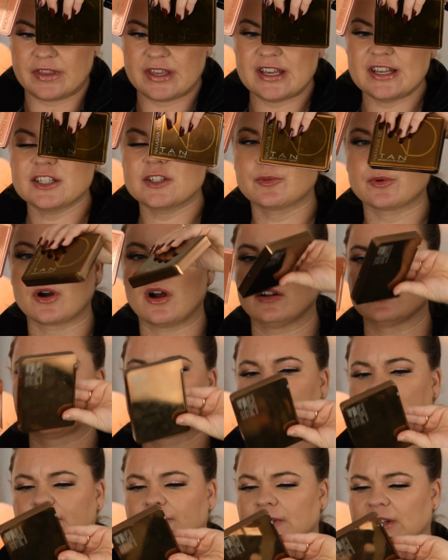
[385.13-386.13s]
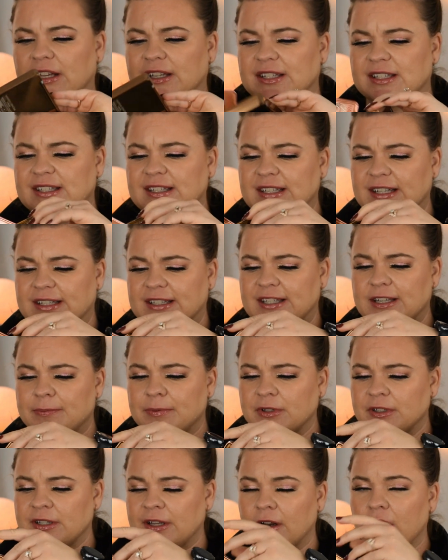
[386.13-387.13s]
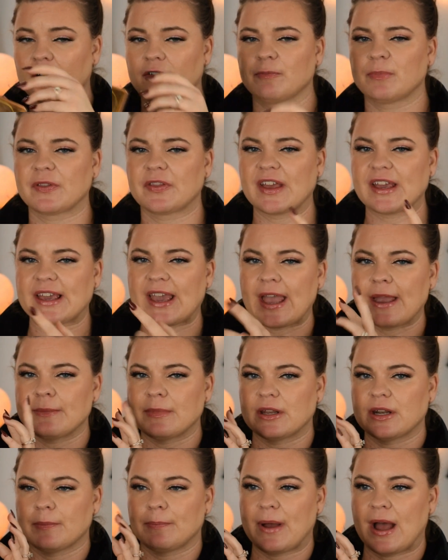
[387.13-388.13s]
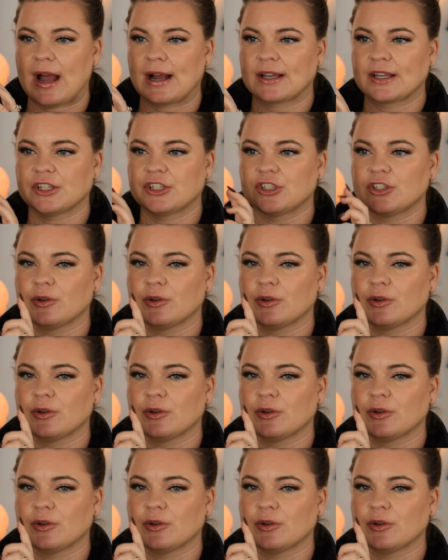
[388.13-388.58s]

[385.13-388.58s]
These were on sale for like 60% off, but they came in a package.